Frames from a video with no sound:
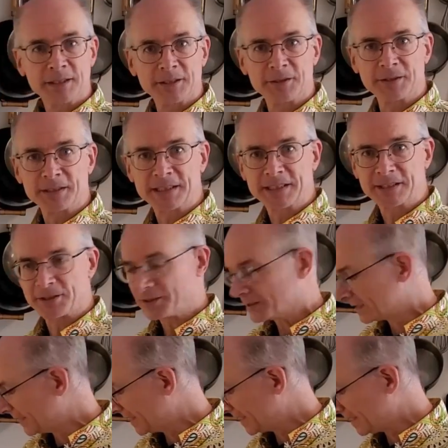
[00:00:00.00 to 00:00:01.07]
During this
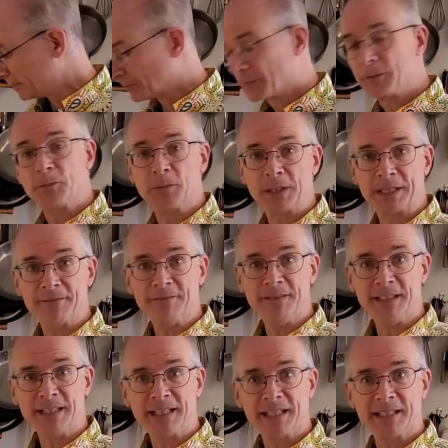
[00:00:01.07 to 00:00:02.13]
whole time, we have
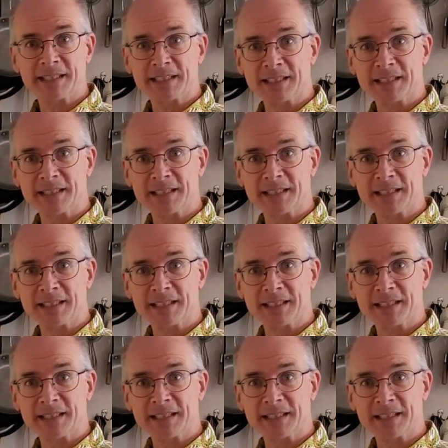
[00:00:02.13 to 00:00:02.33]
not